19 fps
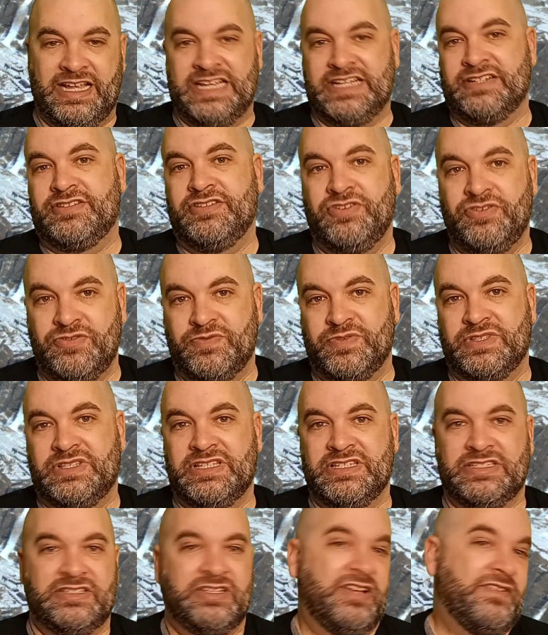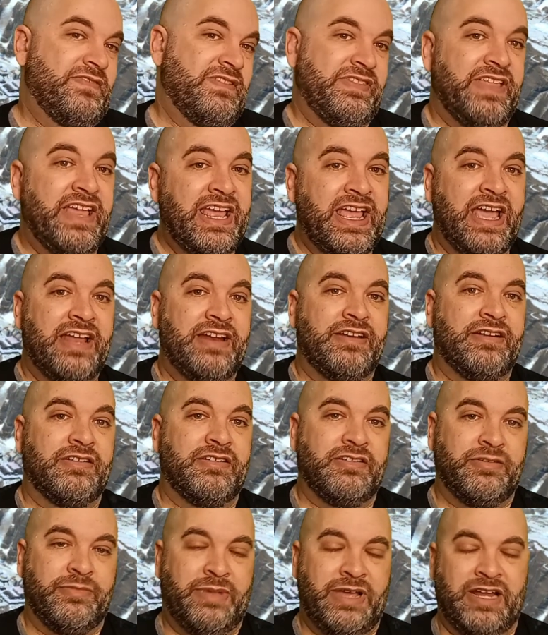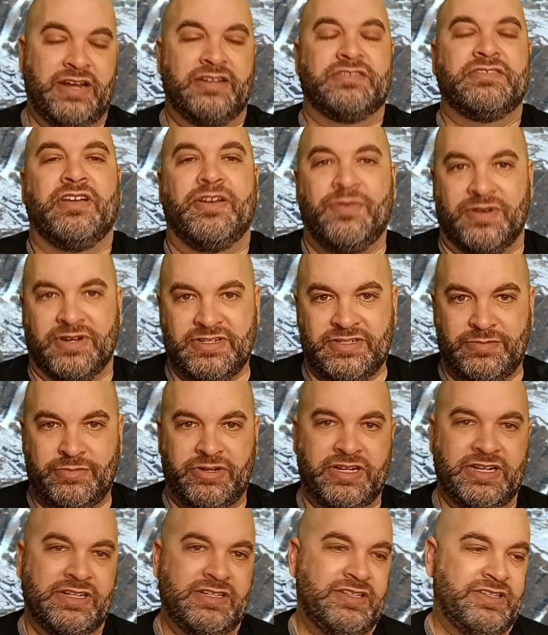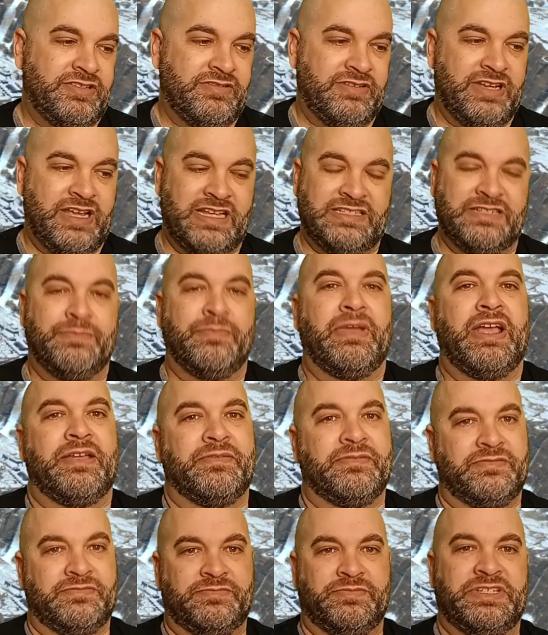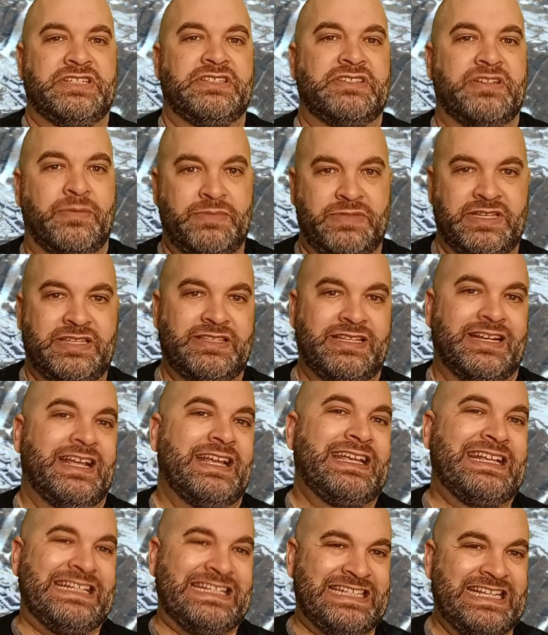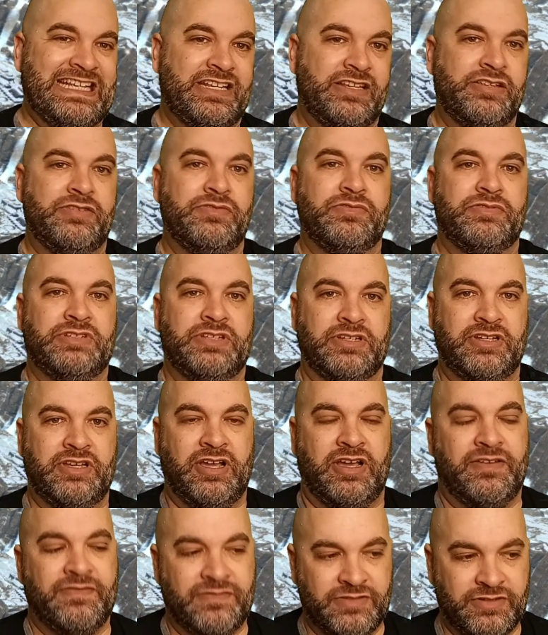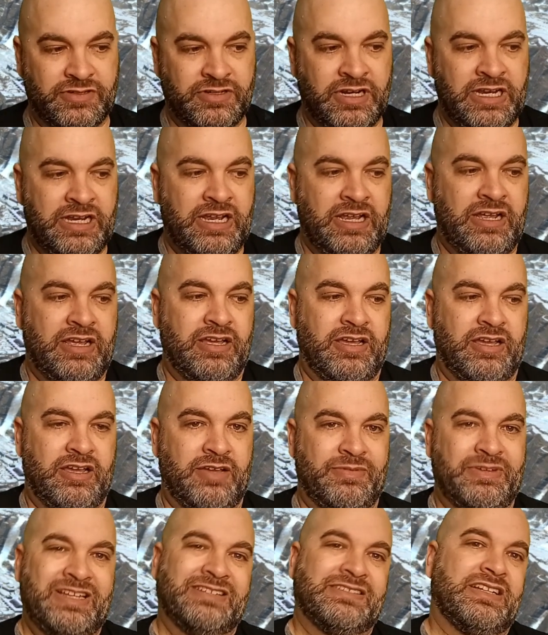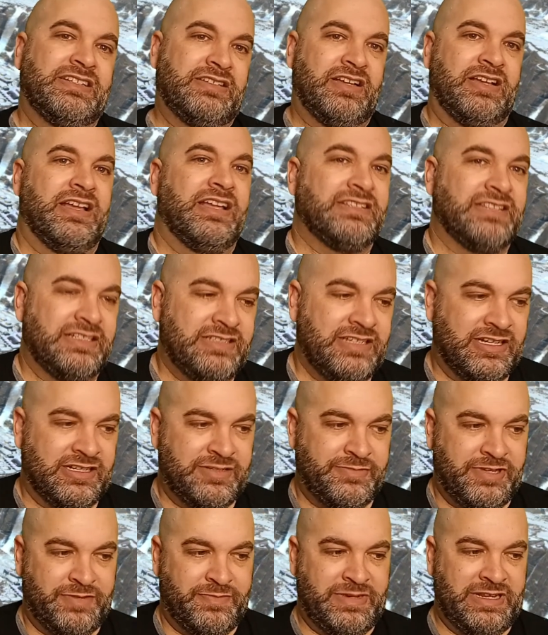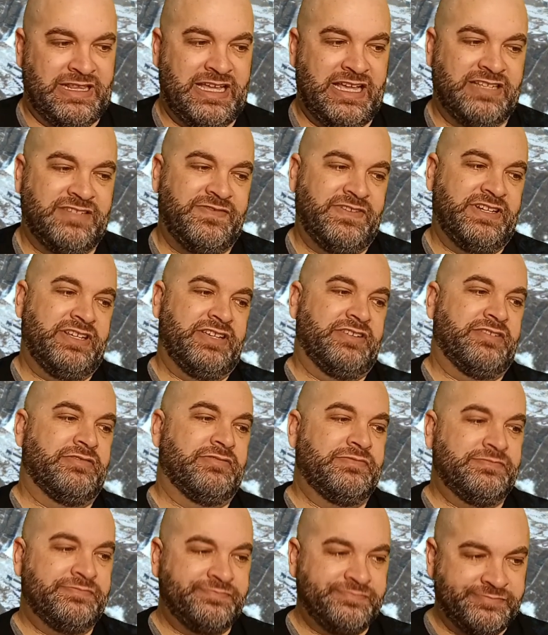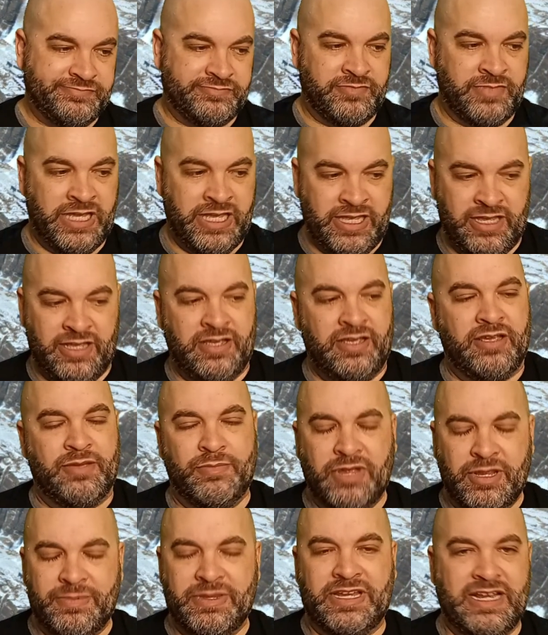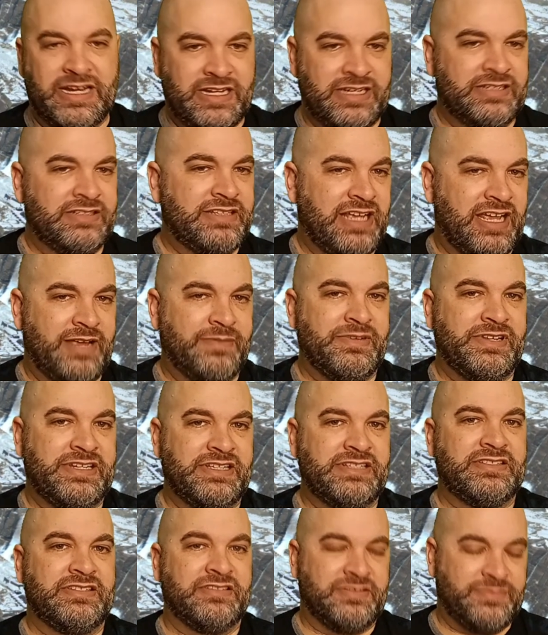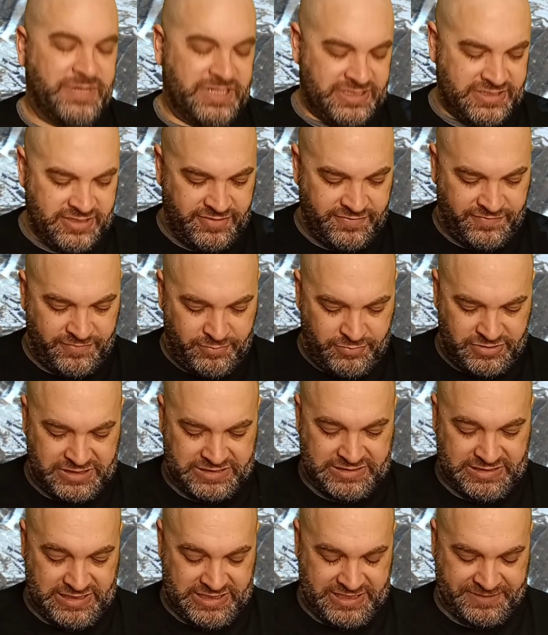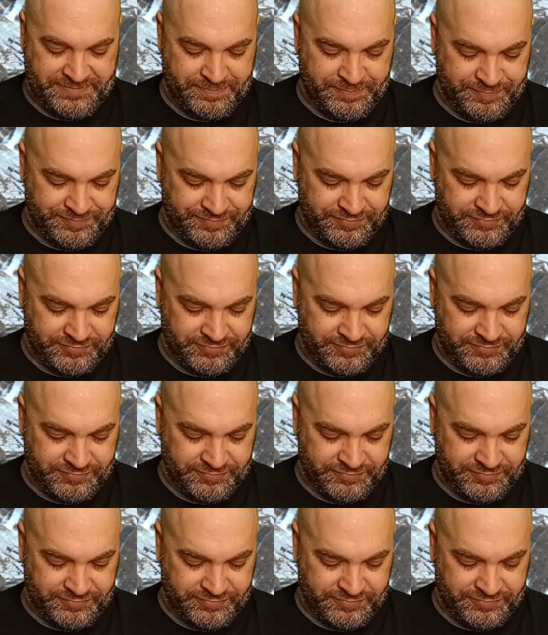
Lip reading: in tune with this stuff, and they hadn't heard about it, so I wanted to bring it to you guys. It might be something that I continue to cover because as I talked about in my last video, might be kind of time to distance myself from Bloodline.